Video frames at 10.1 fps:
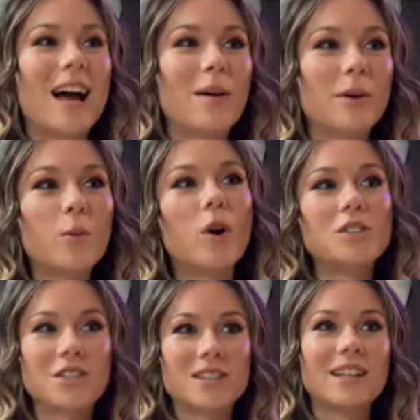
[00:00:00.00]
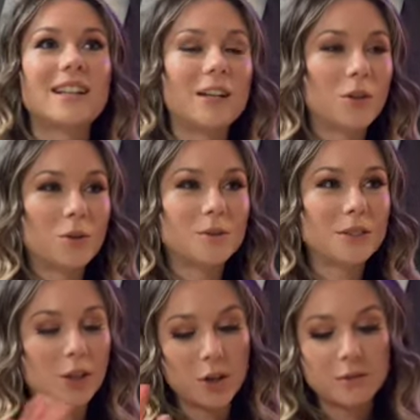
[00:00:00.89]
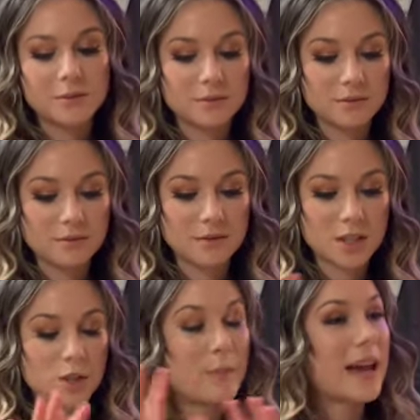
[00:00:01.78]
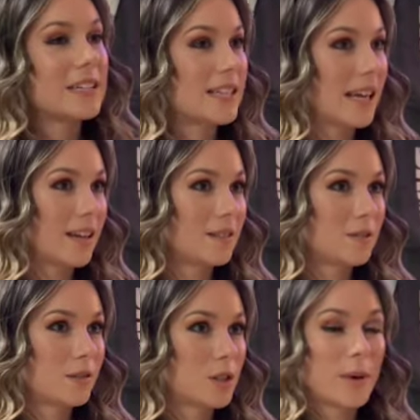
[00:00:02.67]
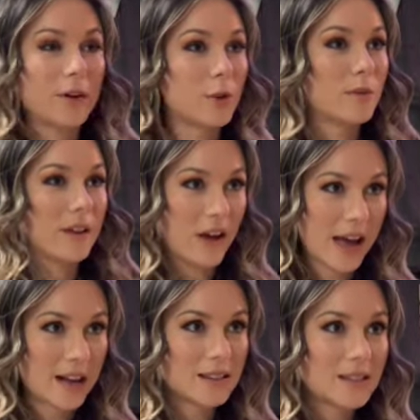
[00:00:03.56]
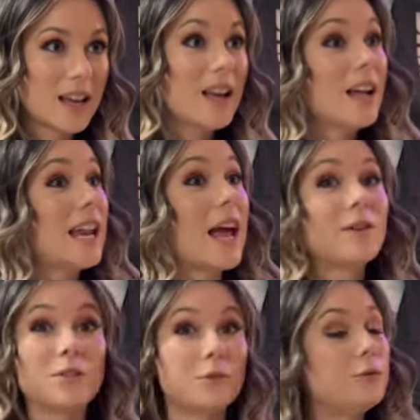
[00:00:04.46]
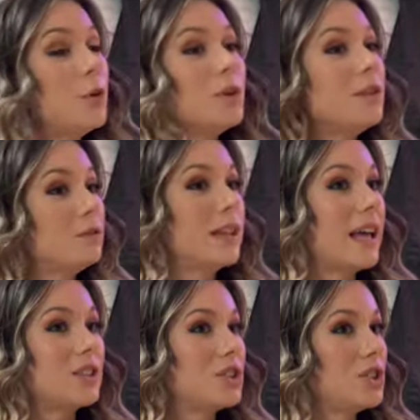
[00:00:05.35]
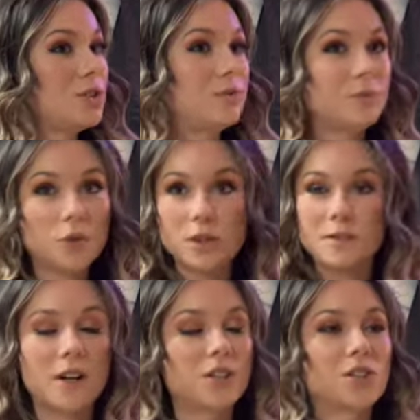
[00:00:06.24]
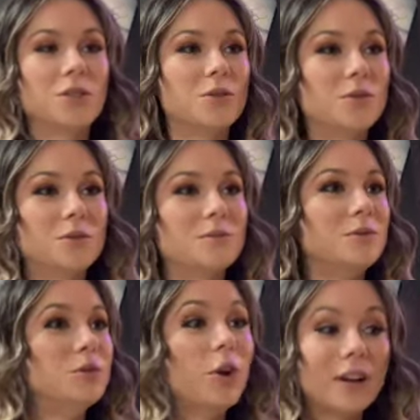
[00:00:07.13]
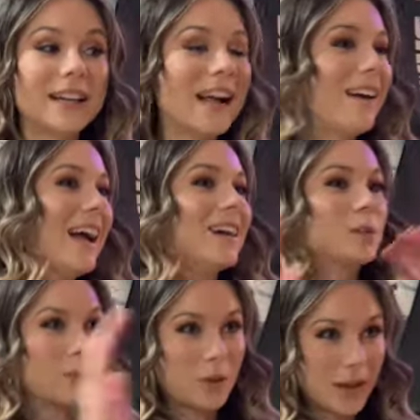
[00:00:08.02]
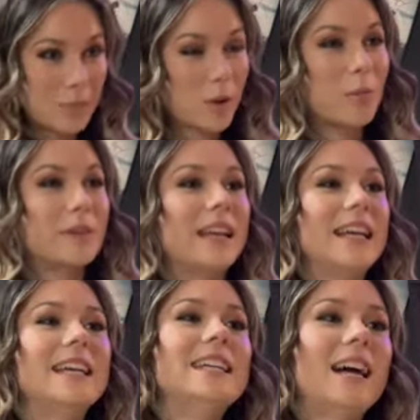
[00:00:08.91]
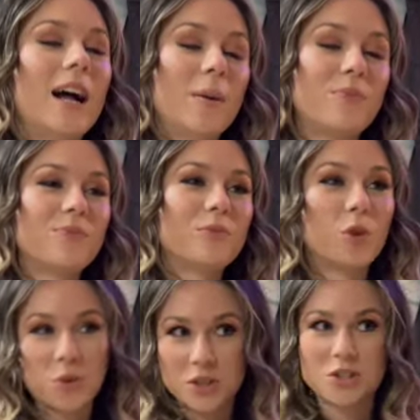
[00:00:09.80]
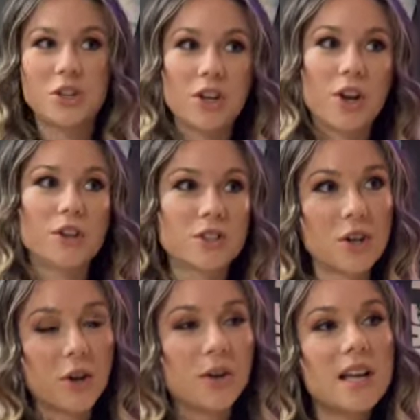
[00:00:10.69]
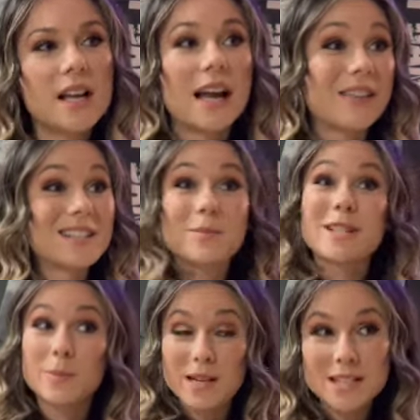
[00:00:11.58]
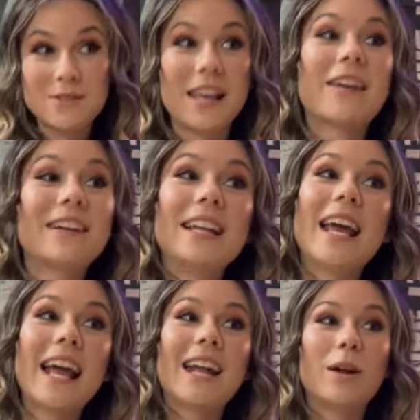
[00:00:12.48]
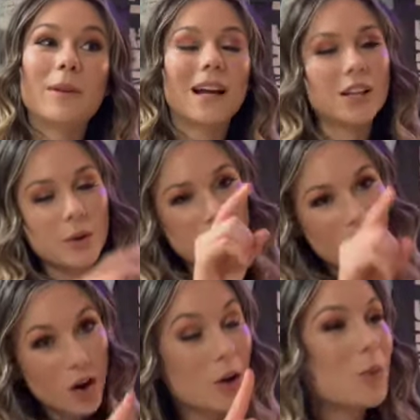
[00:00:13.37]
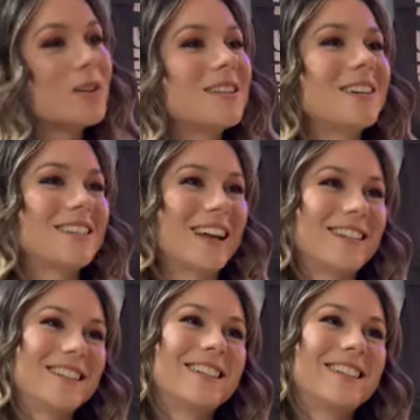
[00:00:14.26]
it was just a little, you know, space in the spare room of our house. Mm-hmm. Now it's a fully fledged, fully functional, not in our house, but on our property, recording studio. So, and there's some expensive gear in there. And I'm like, you know what? I don't want to touch that.